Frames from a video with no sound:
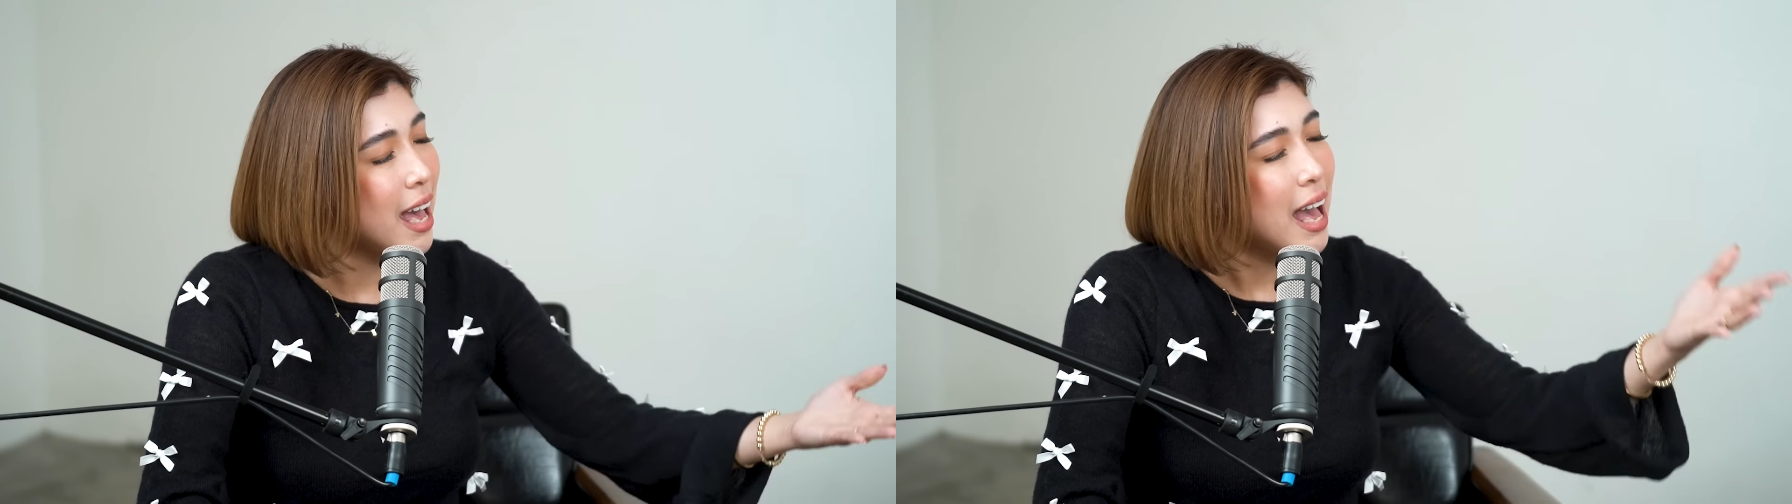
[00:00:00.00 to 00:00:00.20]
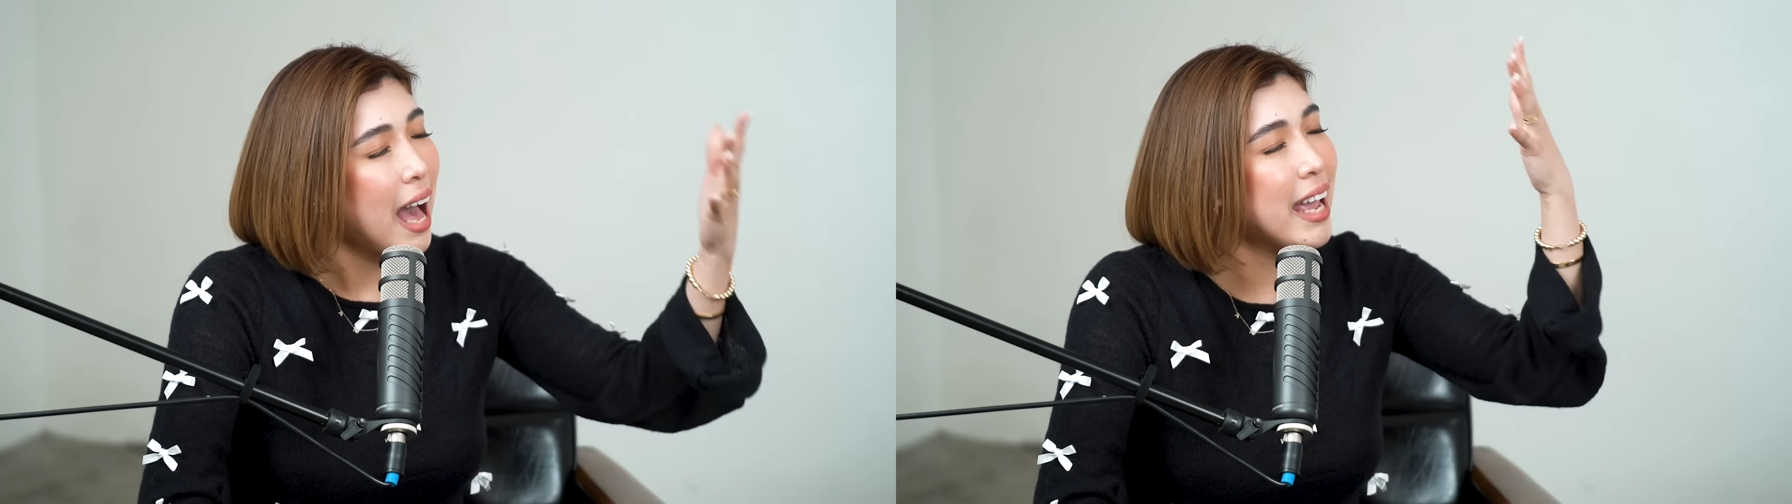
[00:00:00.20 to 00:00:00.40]

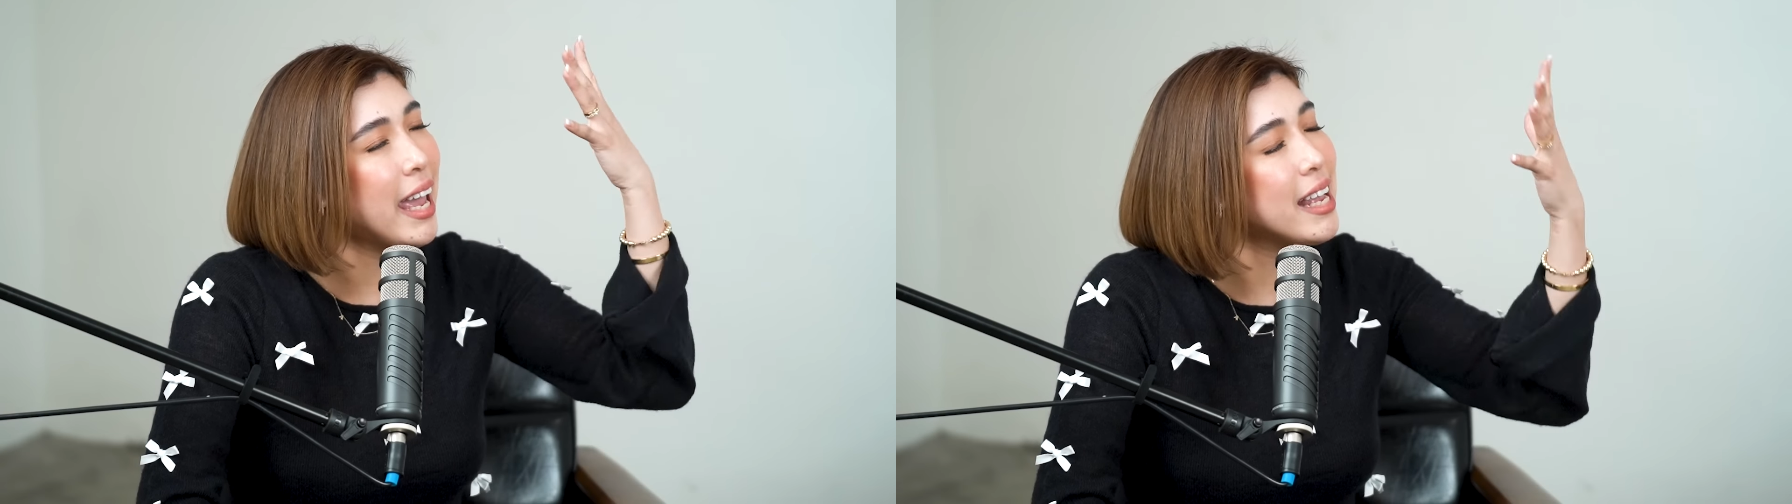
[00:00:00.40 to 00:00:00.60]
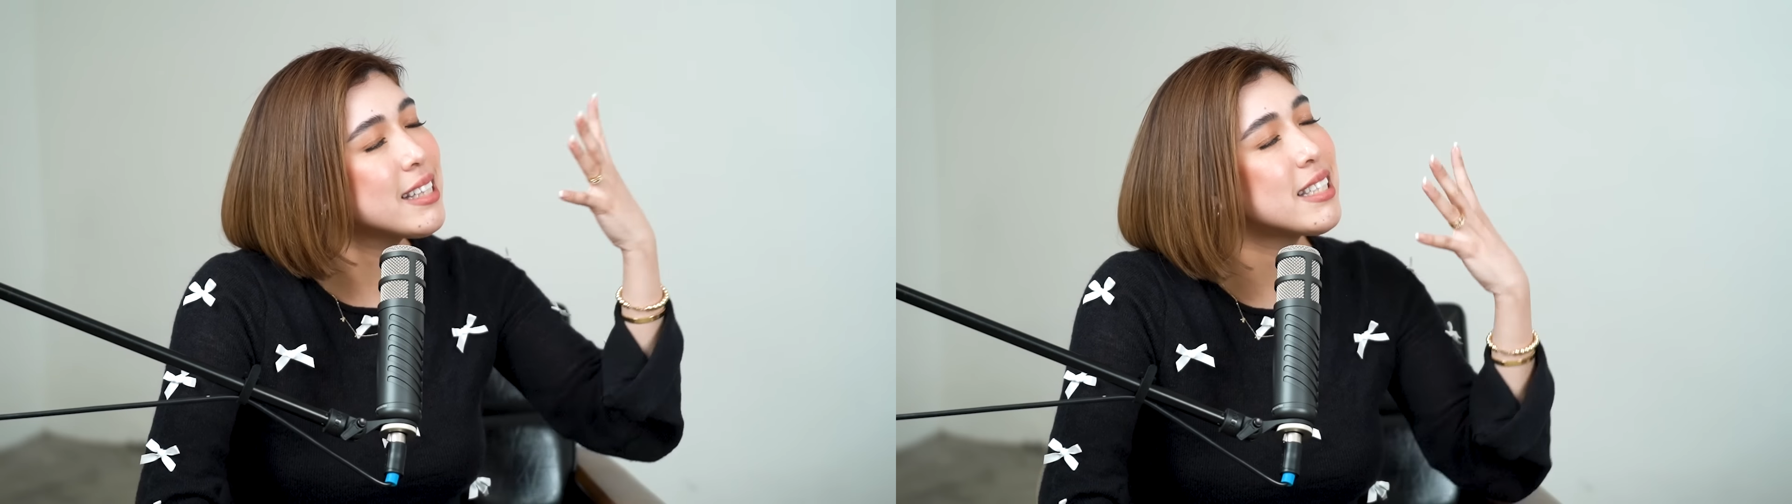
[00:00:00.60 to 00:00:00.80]

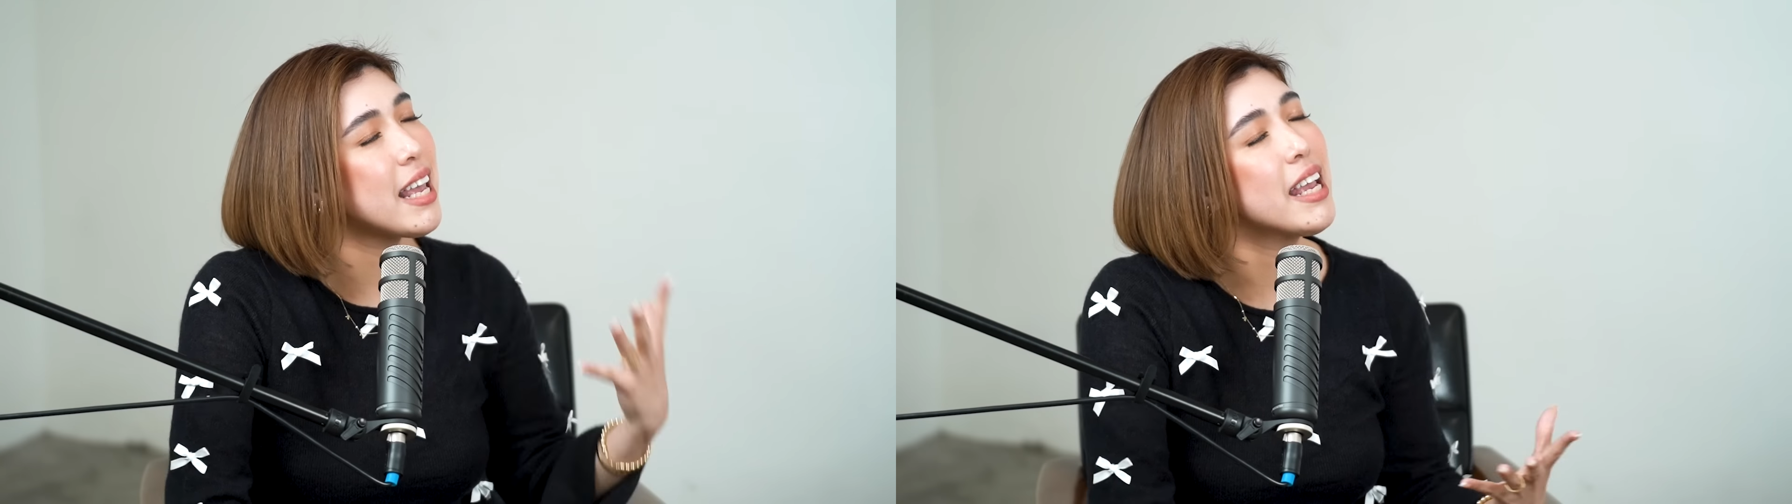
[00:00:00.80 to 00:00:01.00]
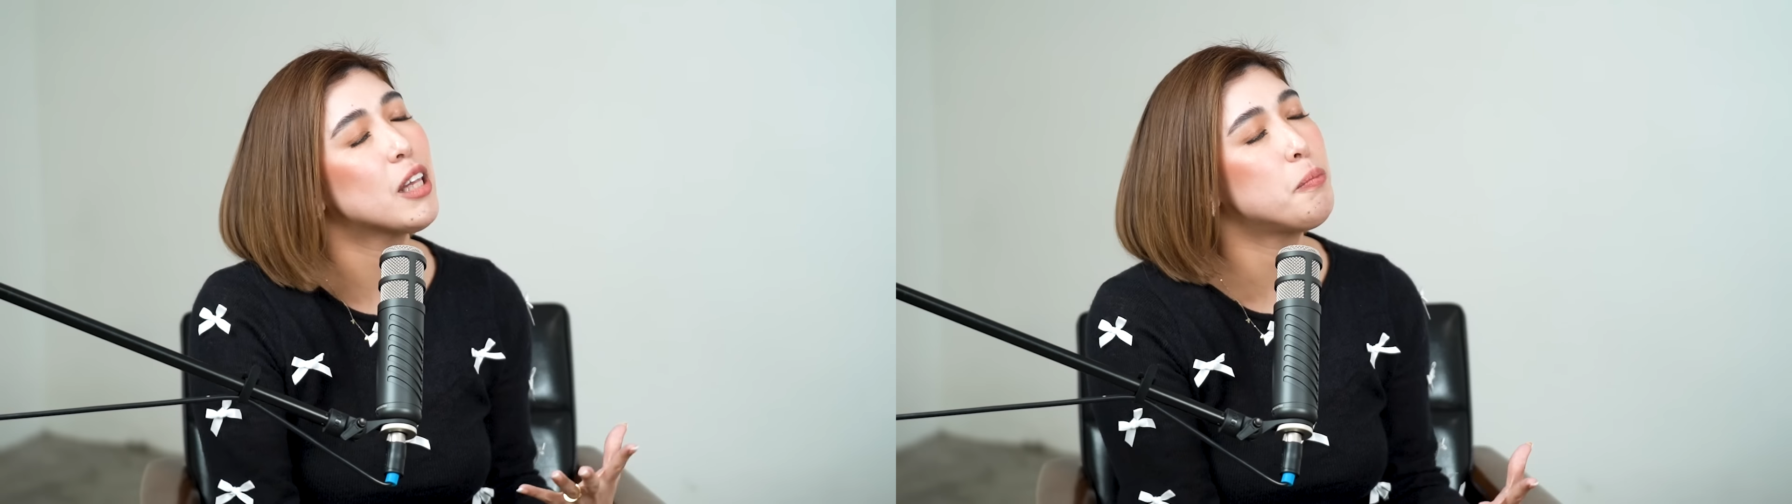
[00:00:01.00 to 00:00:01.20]
I hate
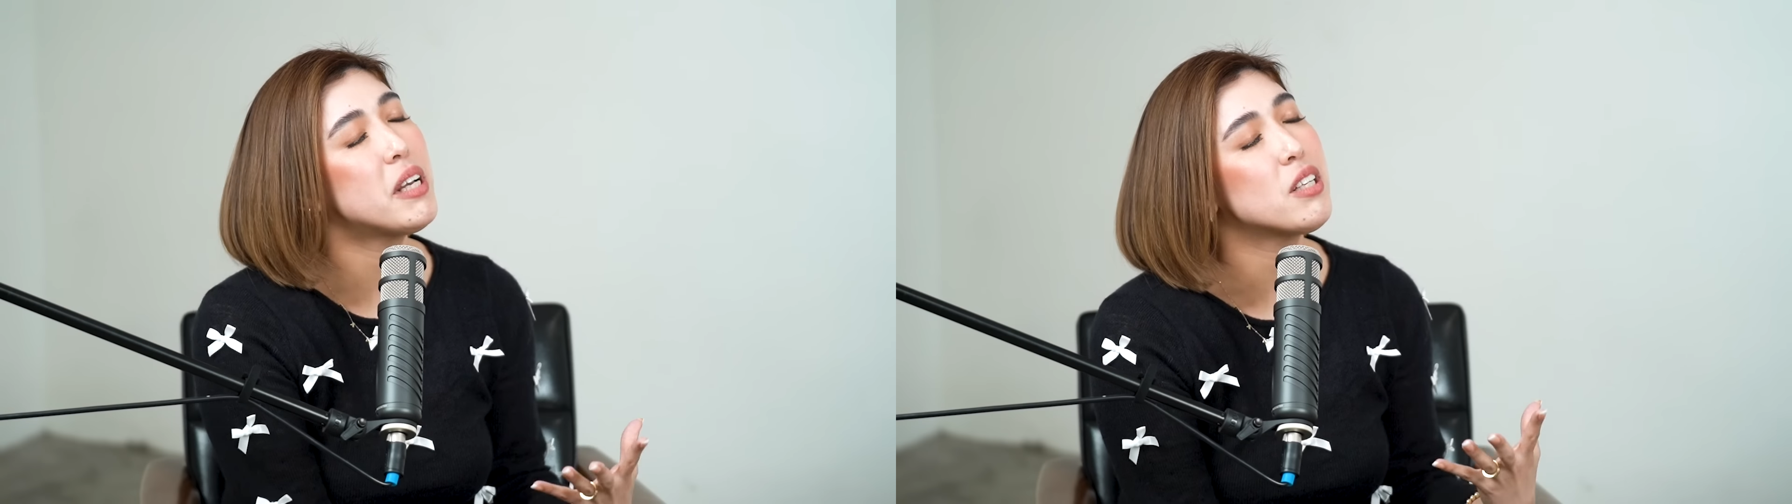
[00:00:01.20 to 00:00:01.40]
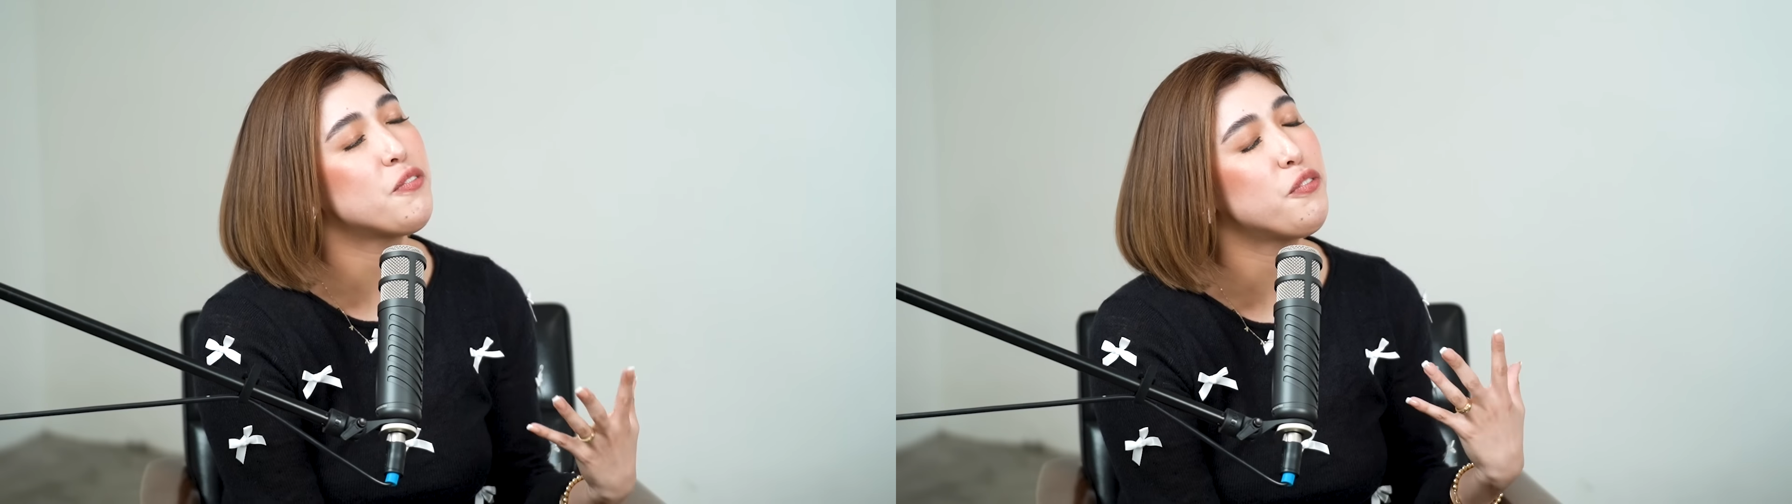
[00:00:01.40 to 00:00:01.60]
saying it
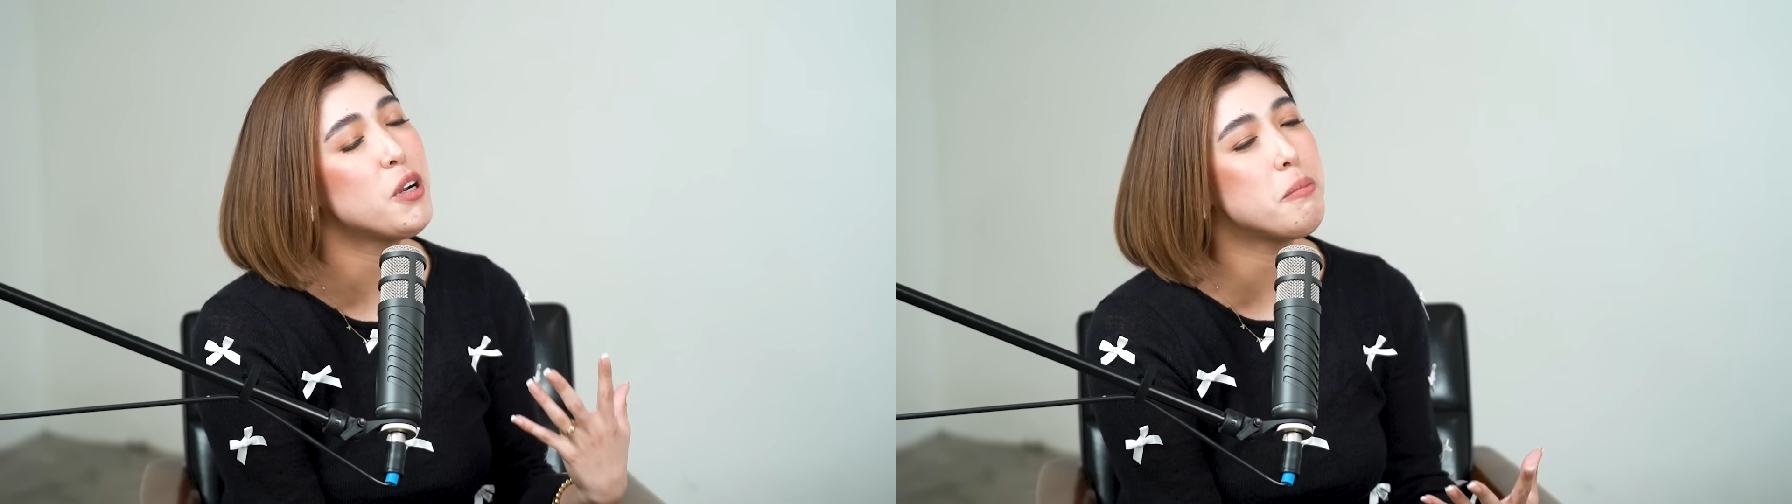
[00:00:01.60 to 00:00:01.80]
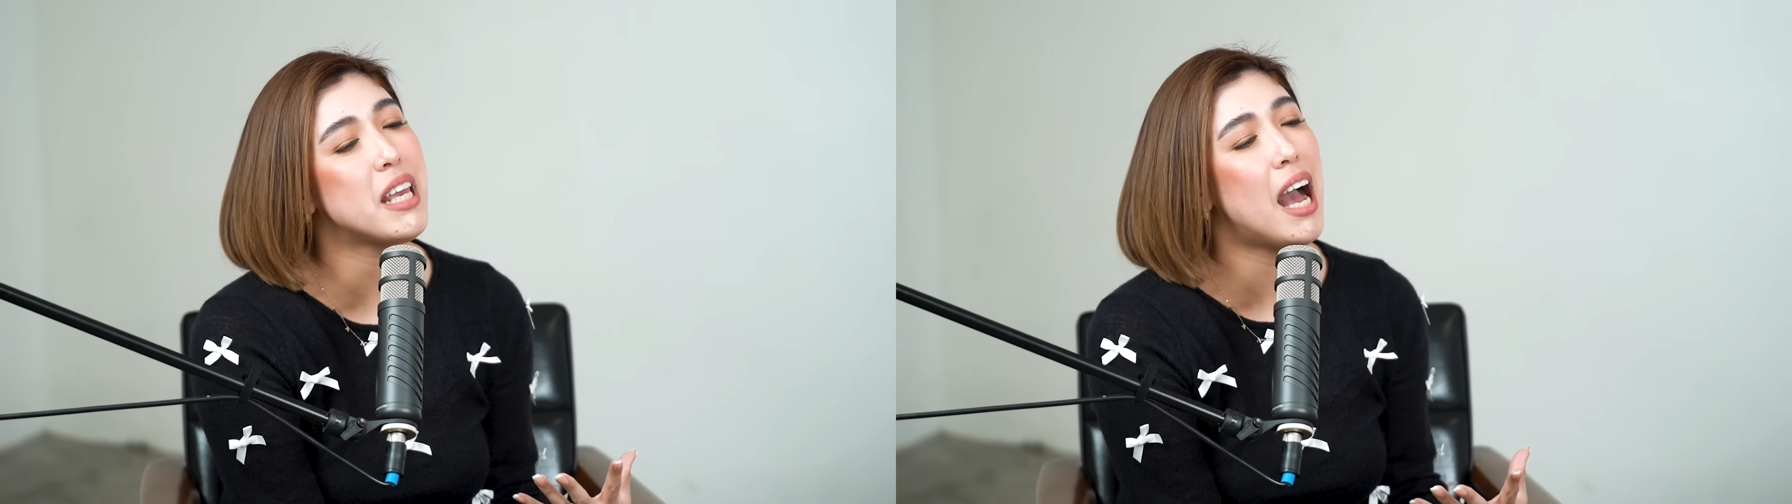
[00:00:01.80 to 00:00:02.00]
because
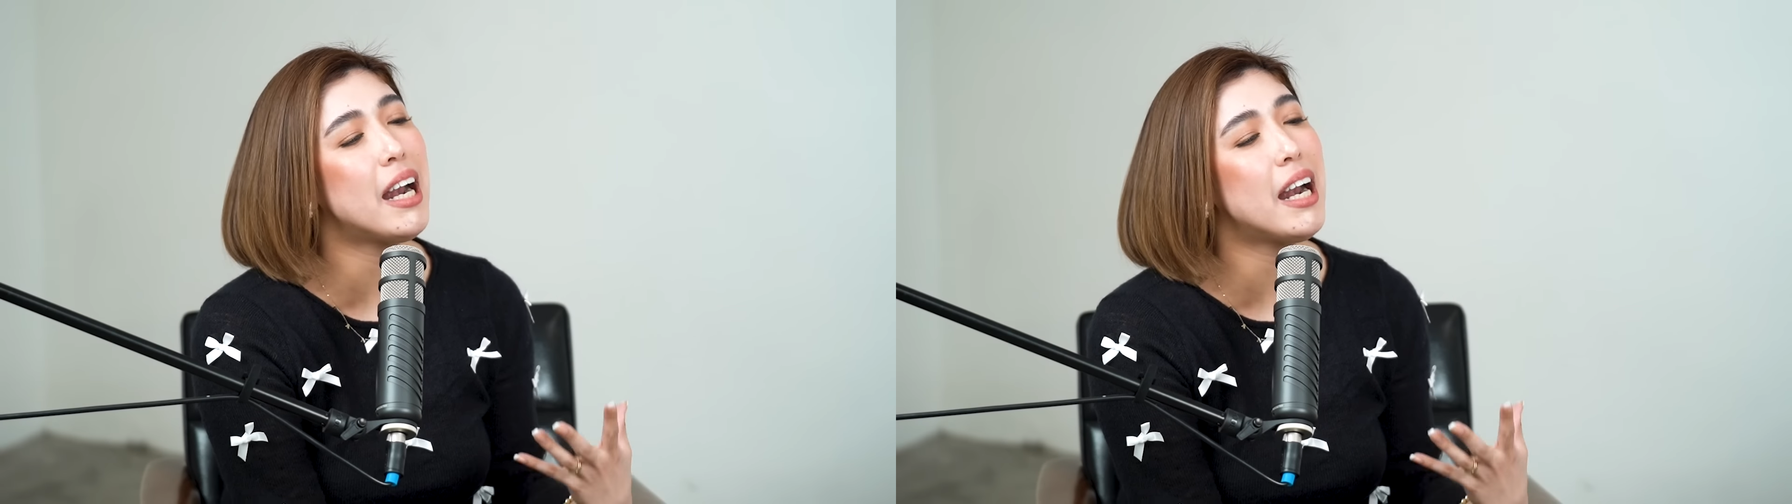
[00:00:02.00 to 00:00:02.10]
for me,